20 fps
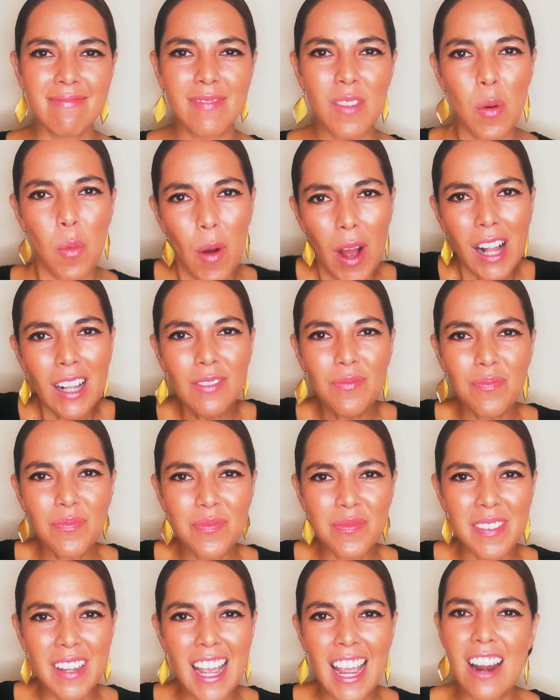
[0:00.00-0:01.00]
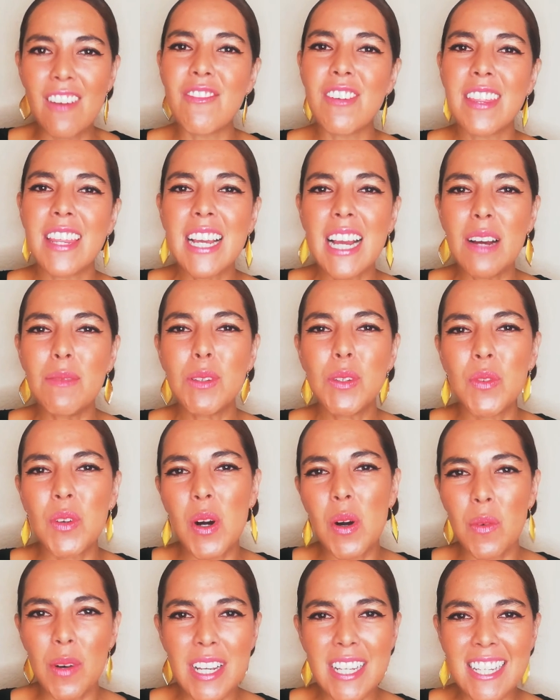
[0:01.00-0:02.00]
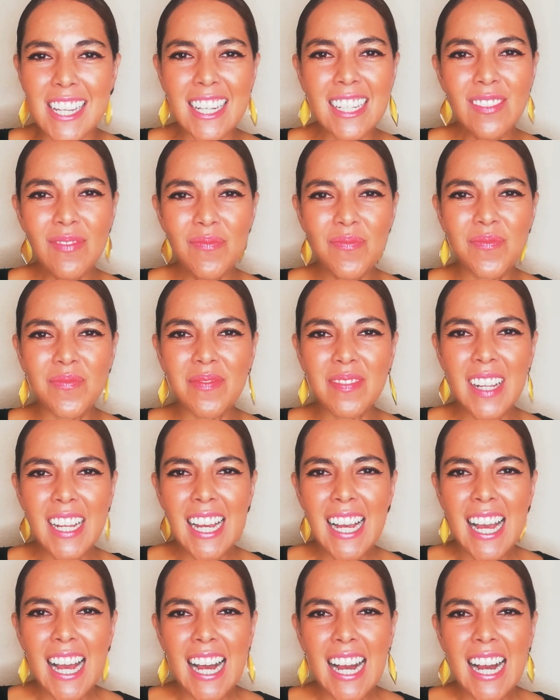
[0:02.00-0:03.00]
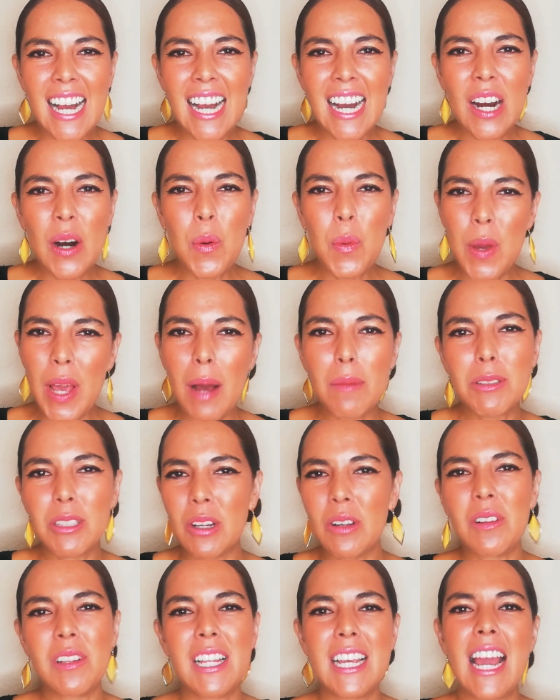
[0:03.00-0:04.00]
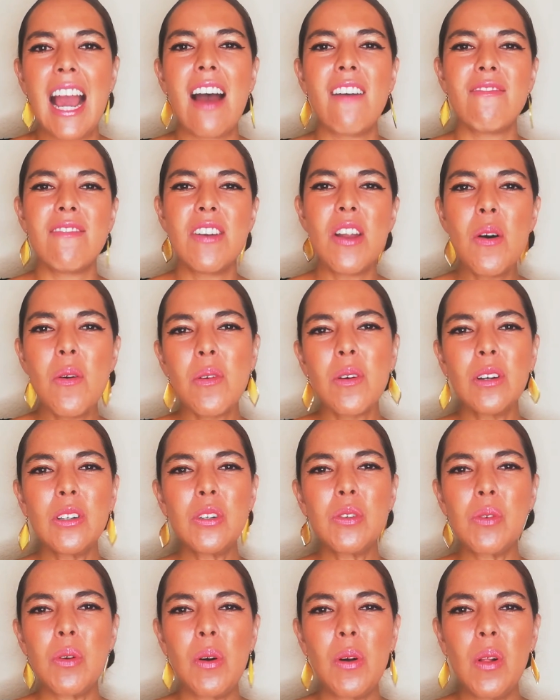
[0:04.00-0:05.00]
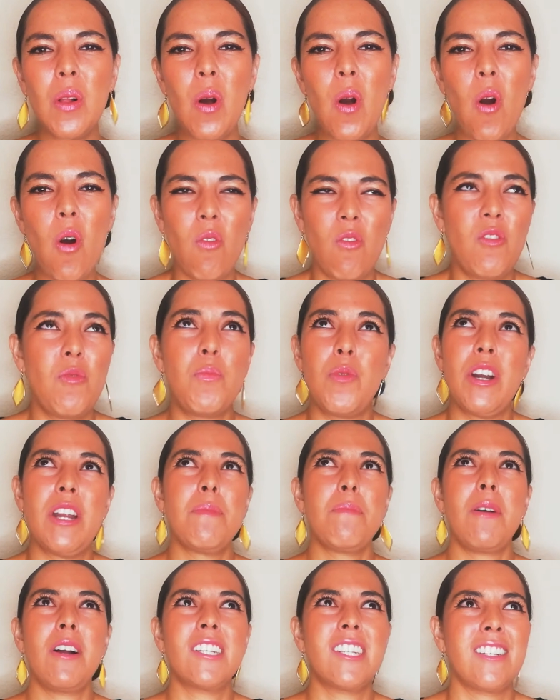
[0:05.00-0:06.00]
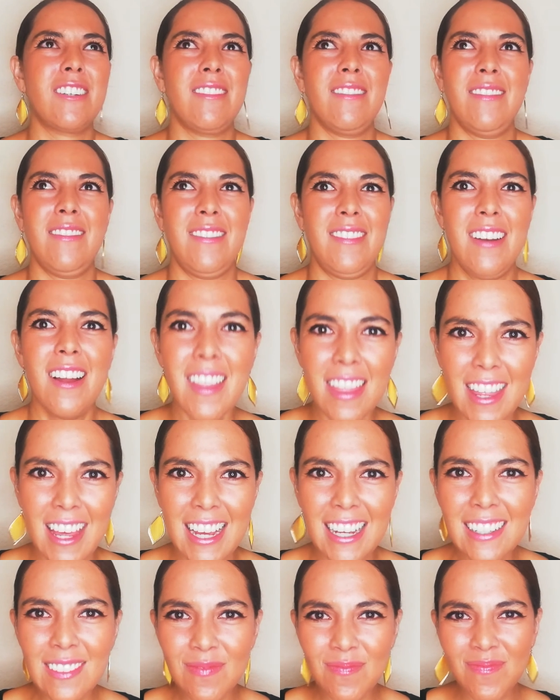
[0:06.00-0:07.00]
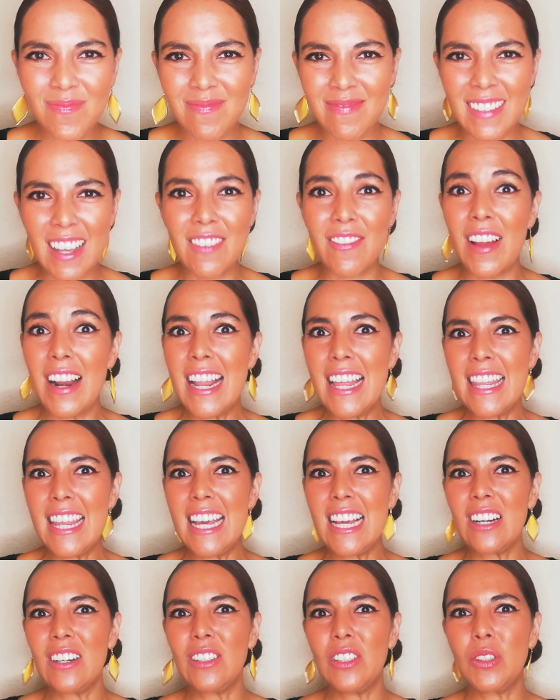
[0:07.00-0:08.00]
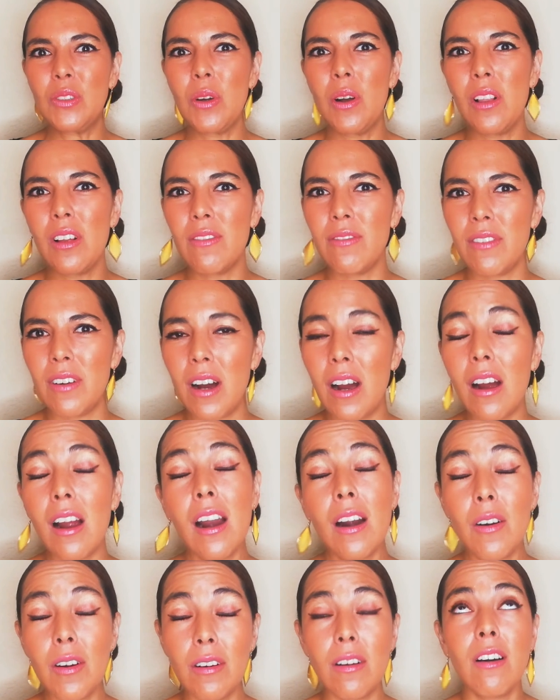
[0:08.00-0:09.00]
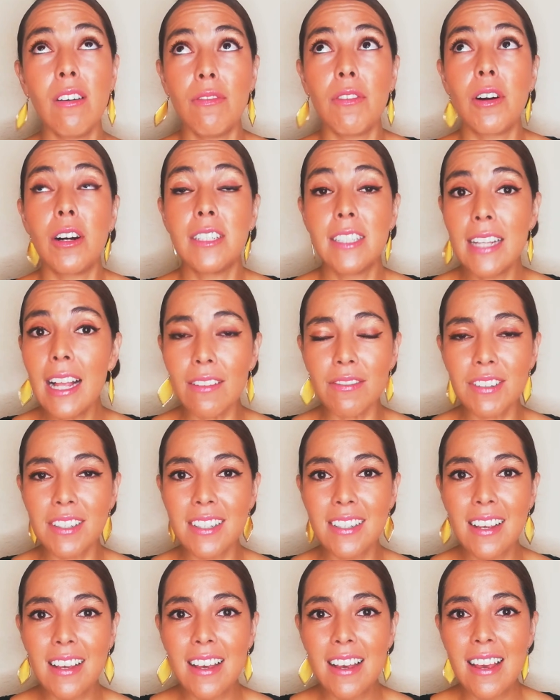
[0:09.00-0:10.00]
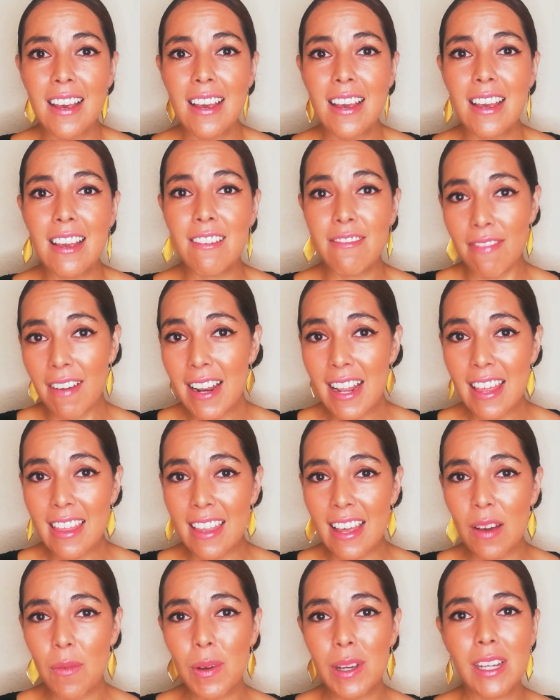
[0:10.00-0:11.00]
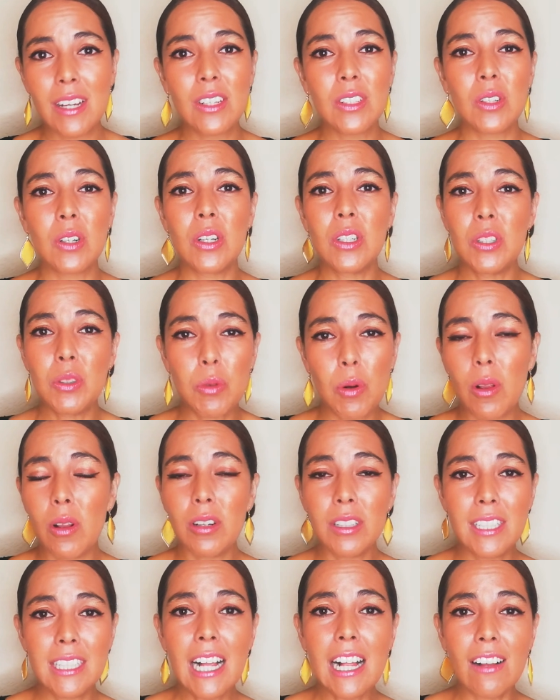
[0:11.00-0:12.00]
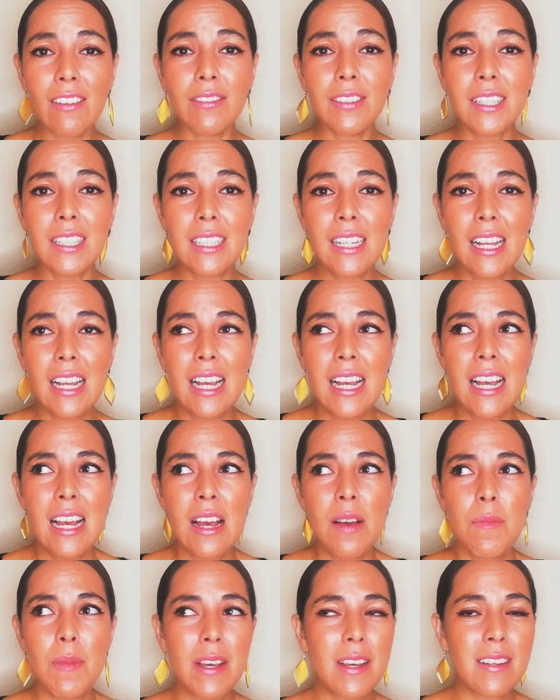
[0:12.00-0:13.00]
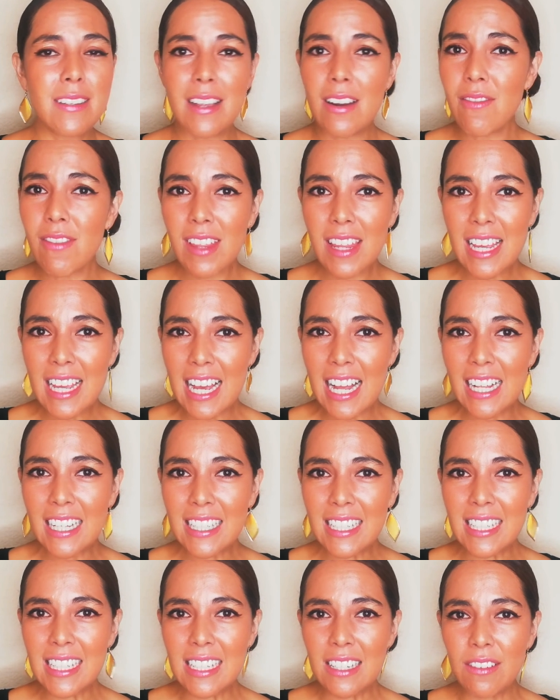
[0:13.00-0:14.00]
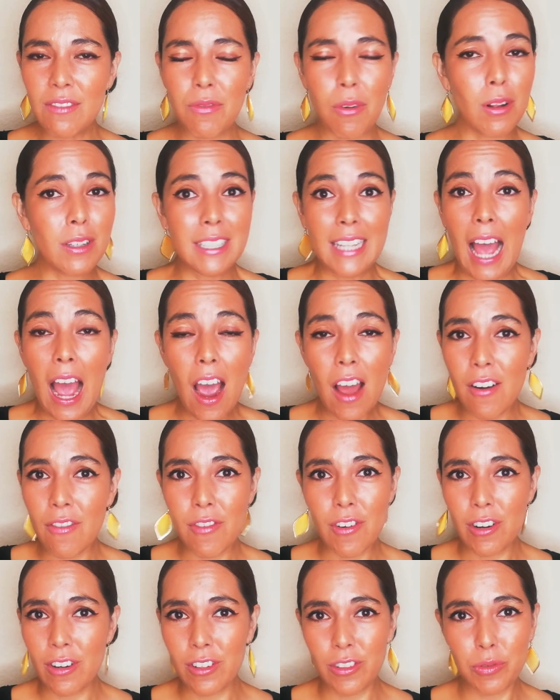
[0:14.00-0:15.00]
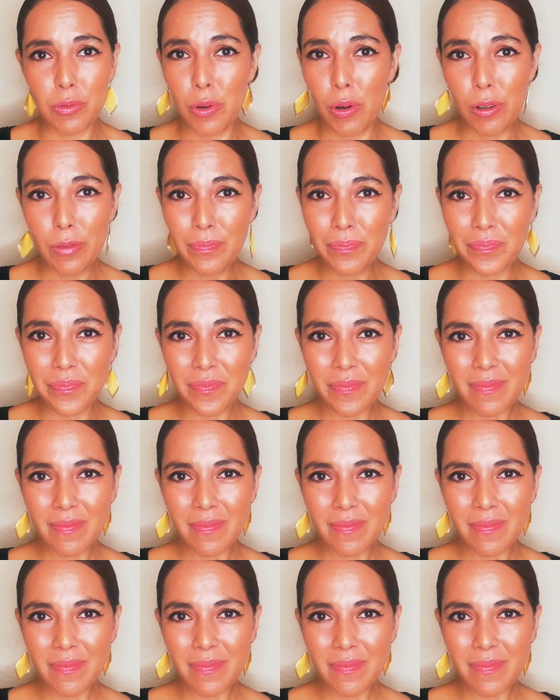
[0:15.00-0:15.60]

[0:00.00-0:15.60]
well, everything happens for a reason. We absolutely have no control over pretty much nothing. If anything, control of ourselves. If anything, we can control ourselves, because everything else falls out of our control.